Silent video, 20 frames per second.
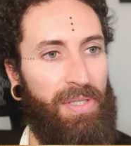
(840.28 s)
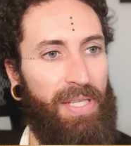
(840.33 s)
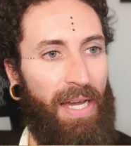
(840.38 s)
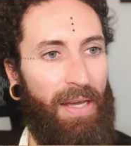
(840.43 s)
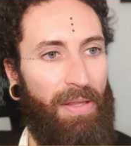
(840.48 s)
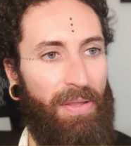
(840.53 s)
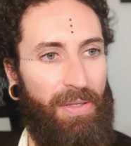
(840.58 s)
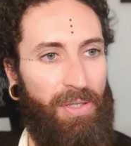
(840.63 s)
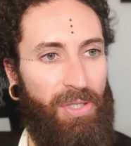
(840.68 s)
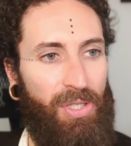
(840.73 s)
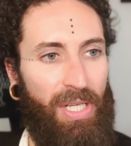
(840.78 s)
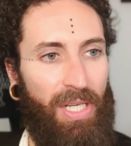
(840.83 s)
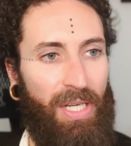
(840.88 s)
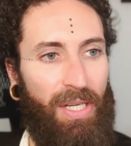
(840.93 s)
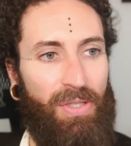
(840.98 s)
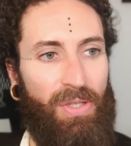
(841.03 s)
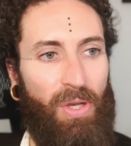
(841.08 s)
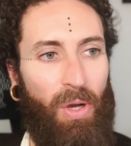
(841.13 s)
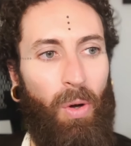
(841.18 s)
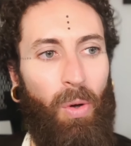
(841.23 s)
how the
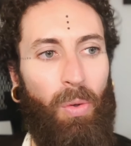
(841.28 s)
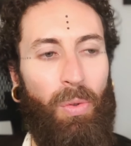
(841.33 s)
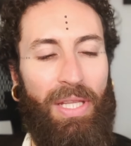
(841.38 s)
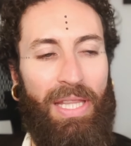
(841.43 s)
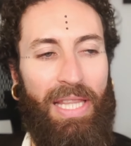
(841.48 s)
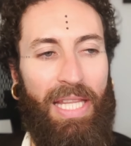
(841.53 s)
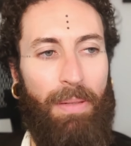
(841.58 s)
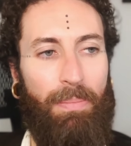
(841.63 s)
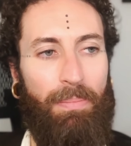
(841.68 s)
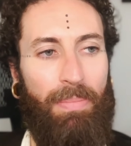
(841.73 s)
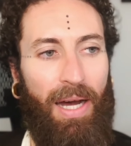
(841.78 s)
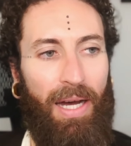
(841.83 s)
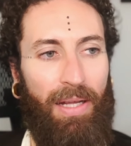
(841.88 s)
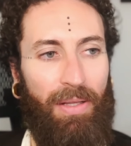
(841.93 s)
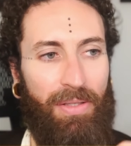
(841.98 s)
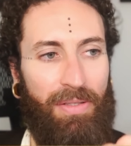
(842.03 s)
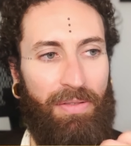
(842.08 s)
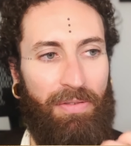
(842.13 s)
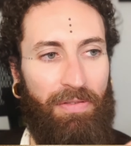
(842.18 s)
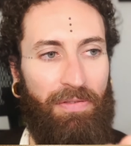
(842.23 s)
cheetah is holding the
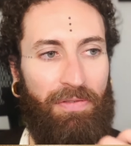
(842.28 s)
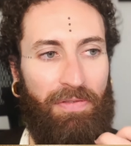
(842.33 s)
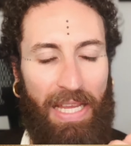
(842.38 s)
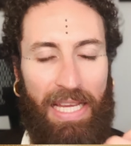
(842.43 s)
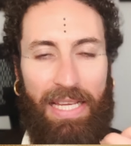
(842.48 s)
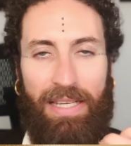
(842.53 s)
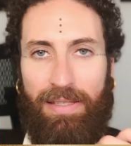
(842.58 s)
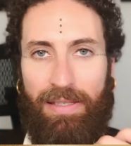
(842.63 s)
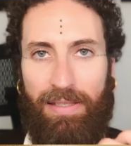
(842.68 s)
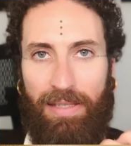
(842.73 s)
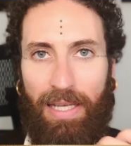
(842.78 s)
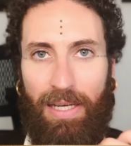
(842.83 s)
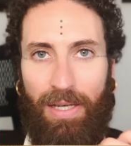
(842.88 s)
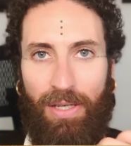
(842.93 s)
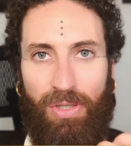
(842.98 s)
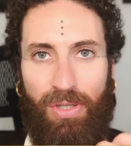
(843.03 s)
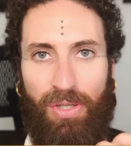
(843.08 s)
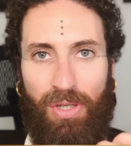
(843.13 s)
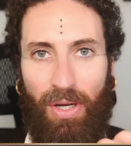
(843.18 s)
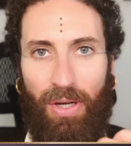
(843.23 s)
impala's face in
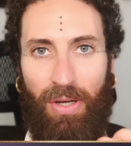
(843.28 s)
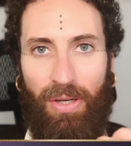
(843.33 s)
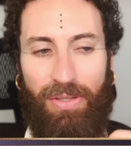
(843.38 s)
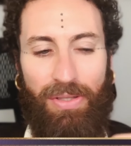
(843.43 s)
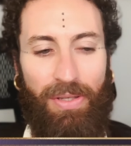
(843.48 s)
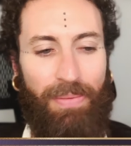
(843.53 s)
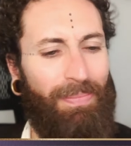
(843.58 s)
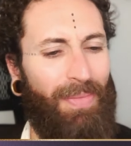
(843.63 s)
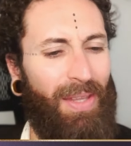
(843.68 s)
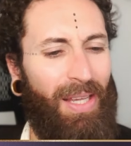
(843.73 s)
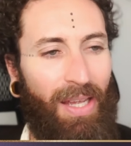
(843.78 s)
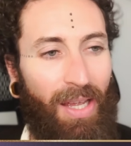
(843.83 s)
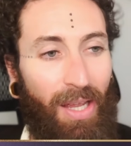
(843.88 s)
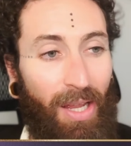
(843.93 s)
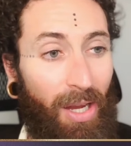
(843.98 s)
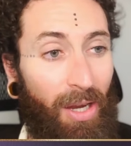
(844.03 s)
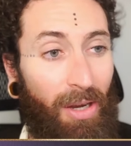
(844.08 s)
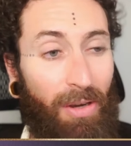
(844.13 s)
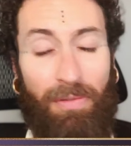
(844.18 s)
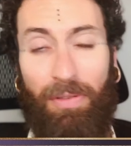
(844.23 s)
its jaws.
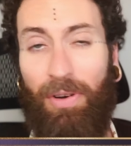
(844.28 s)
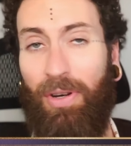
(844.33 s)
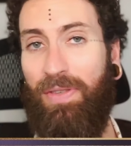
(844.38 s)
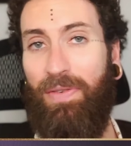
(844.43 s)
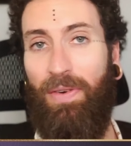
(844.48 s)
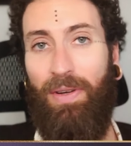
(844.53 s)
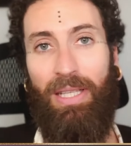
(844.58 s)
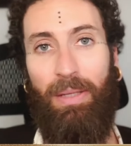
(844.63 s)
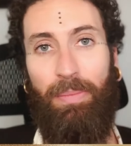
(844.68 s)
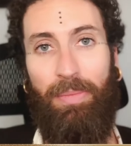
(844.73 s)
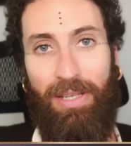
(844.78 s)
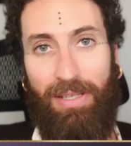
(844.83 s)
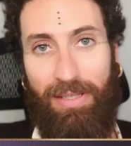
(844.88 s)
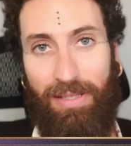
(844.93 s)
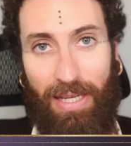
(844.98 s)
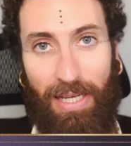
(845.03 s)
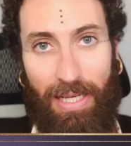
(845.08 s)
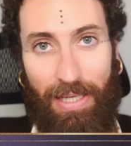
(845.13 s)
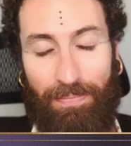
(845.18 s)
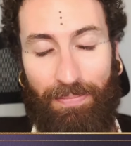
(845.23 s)
First of all, let me just
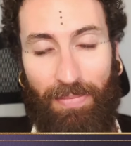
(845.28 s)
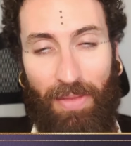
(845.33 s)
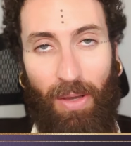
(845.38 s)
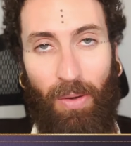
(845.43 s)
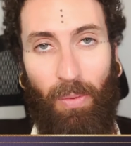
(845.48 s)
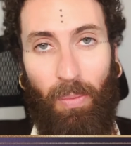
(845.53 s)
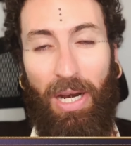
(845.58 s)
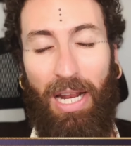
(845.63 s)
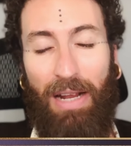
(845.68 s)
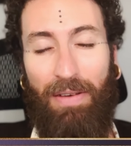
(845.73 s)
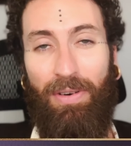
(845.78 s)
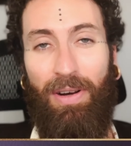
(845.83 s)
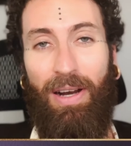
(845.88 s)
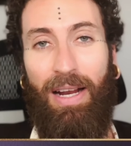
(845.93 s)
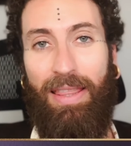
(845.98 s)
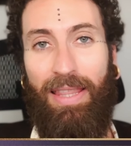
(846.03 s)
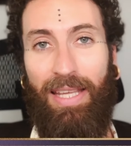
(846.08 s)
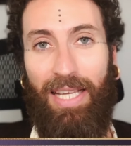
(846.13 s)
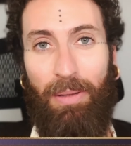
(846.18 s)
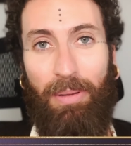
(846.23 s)
say, whenever
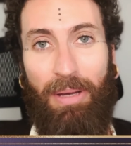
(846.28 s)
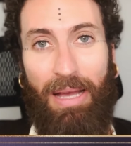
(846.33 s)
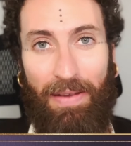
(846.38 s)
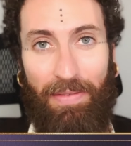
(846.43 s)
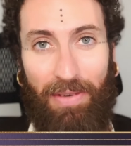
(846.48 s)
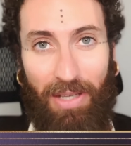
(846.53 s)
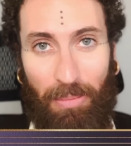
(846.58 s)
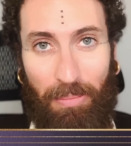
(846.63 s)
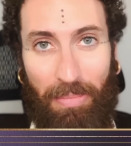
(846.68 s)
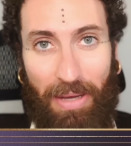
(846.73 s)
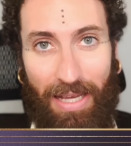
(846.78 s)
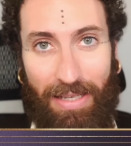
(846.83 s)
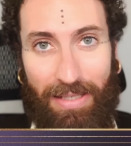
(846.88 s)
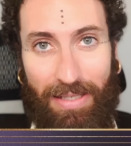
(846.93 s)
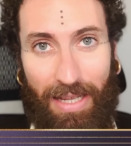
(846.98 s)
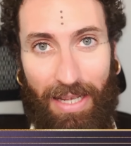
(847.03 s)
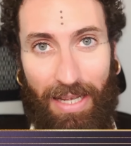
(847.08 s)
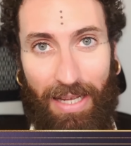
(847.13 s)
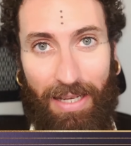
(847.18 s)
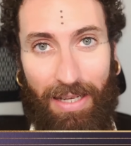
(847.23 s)
I think I'm having a bad
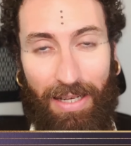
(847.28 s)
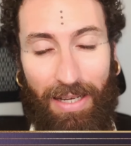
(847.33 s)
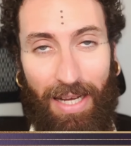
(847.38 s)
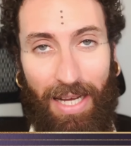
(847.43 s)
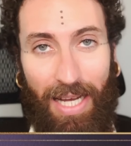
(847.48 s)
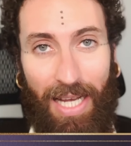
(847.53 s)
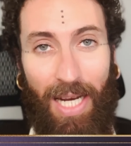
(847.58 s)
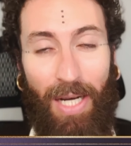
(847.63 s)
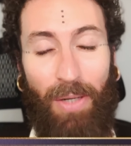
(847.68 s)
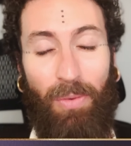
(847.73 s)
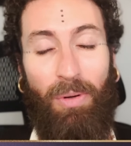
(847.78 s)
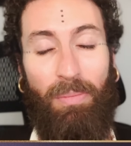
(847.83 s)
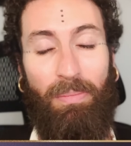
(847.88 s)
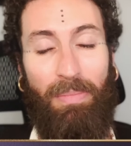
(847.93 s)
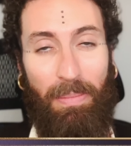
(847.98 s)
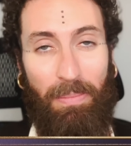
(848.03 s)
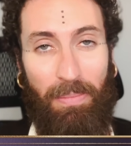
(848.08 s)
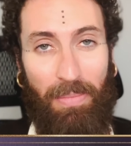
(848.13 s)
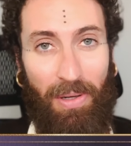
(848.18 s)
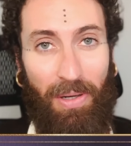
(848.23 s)
day, I
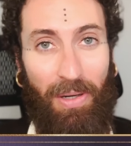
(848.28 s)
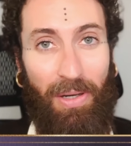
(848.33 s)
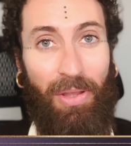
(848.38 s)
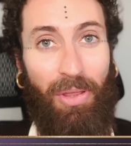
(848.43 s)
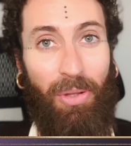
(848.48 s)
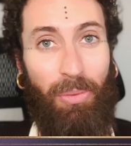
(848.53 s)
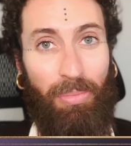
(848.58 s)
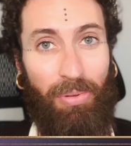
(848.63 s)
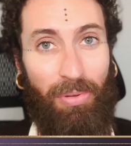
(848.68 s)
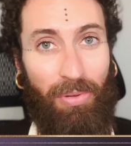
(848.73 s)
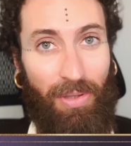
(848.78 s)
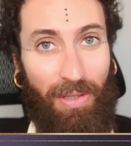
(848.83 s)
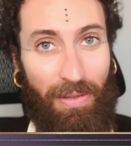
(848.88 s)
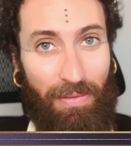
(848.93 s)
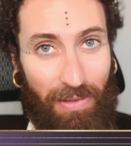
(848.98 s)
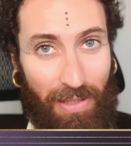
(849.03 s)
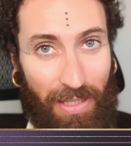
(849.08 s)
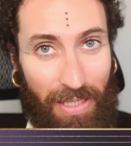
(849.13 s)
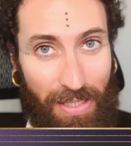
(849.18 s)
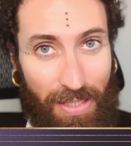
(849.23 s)
remember the
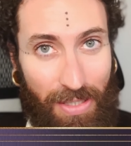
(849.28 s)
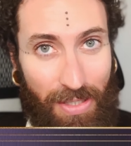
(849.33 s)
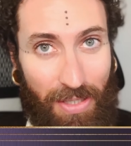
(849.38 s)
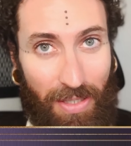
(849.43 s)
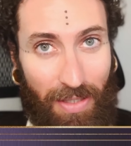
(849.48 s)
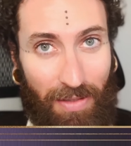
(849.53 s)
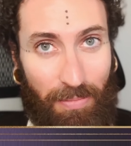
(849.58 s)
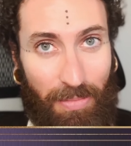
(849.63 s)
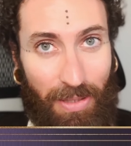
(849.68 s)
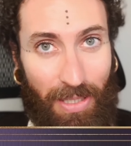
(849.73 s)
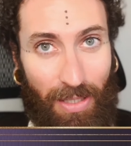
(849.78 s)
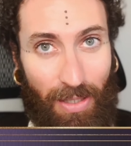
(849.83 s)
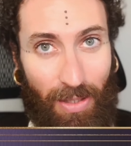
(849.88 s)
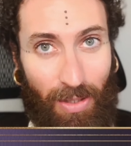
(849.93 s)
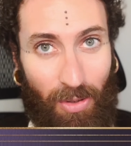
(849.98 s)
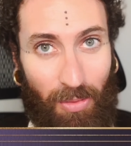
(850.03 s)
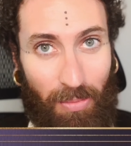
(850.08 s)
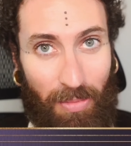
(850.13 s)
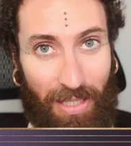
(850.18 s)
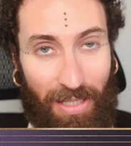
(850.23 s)
privilege of being
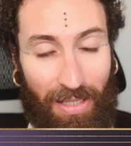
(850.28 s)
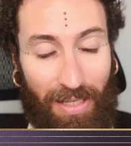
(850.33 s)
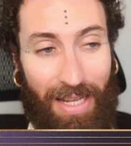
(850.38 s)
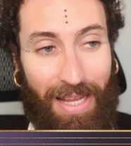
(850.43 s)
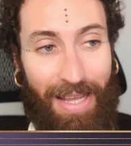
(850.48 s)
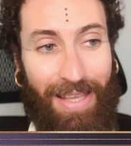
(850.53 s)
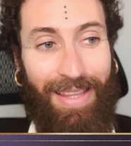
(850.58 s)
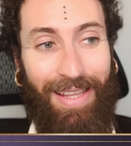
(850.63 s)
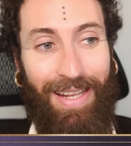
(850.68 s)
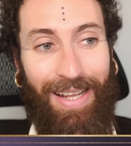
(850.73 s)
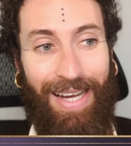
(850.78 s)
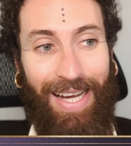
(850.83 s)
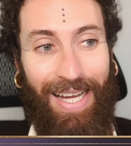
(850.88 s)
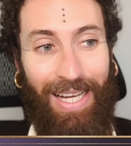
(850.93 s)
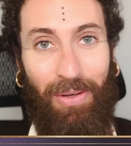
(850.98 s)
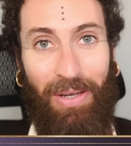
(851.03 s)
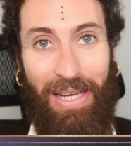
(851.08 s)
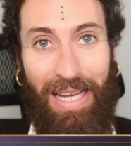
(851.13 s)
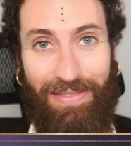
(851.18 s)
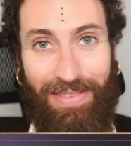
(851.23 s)
human, that I
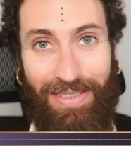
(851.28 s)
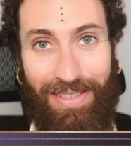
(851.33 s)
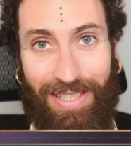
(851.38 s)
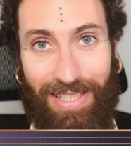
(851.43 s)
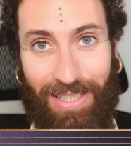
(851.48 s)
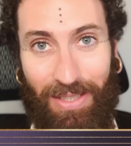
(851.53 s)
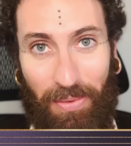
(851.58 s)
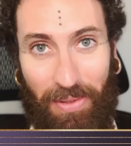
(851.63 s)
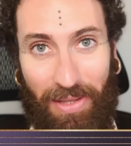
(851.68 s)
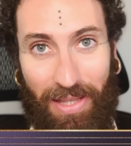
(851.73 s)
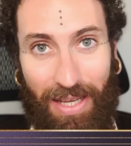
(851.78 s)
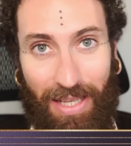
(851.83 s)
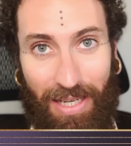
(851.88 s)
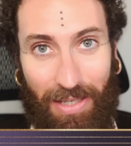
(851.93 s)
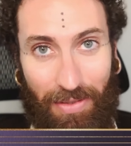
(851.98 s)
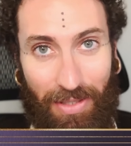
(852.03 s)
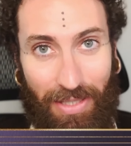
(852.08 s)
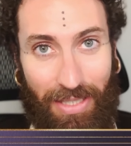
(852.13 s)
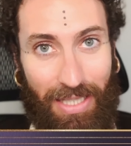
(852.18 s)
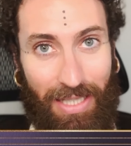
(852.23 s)
don't have to deal with that
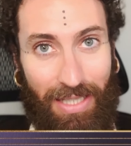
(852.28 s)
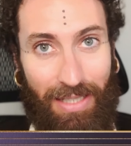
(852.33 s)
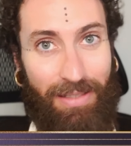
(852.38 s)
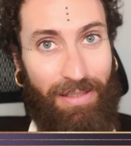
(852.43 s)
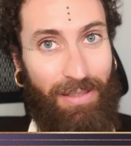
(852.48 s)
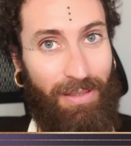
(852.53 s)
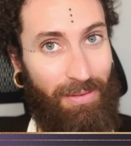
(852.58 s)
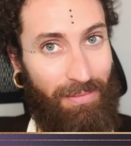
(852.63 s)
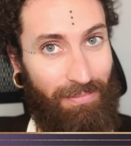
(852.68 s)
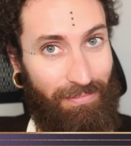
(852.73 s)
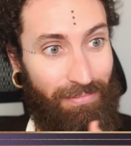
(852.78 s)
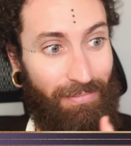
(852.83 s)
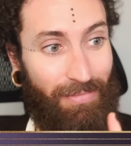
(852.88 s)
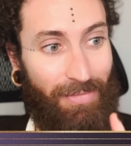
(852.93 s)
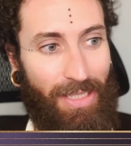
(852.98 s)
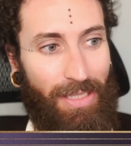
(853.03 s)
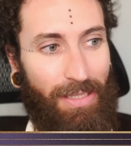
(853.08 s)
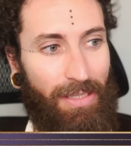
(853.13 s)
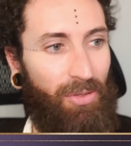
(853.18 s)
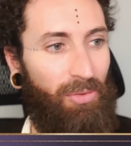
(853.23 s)
every day. So
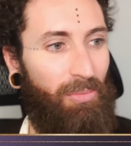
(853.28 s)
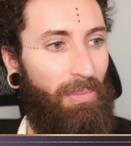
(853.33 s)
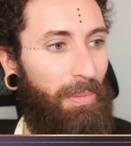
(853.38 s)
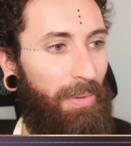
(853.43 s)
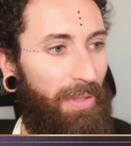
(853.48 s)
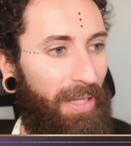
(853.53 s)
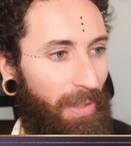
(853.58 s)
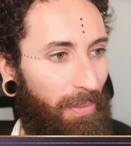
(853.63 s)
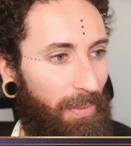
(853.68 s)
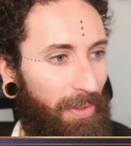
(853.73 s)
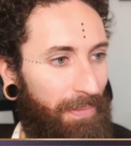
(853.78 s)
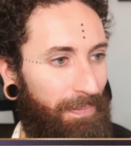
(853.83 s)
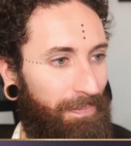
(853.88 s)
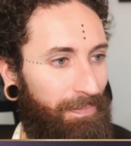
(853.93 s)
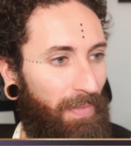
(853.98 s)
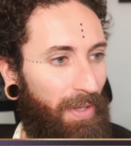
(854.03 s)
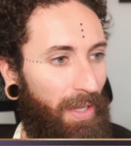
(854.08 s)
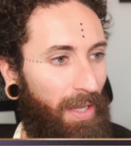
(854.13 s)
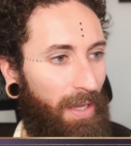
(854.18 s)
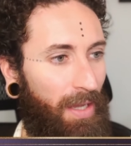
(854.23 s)
remember that one.
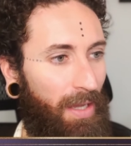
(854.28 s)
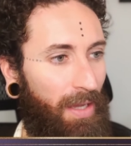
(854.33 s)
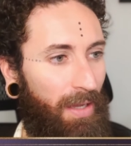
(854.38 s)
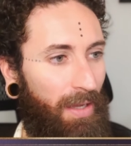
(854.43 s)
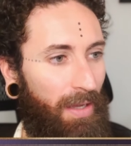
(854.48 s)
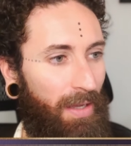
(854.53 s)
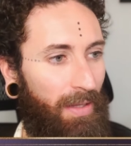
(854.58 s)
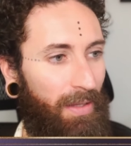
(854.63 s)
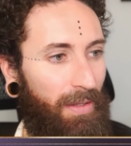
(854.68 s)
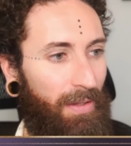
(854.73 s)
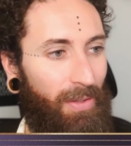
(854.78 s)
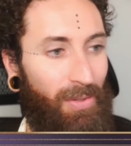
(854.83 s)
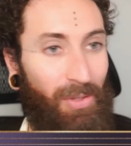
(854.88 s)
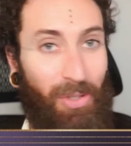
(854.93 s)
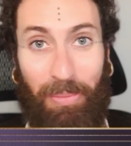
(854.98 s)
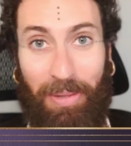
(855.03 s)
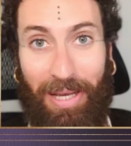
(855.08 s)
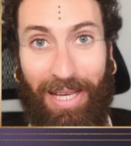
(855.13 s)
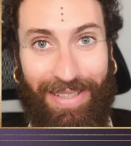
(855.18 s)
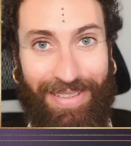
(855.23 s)
Let's
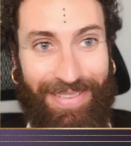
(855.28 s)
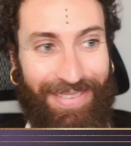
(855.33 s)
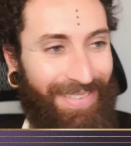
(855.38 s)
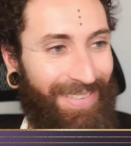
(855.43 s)
go back.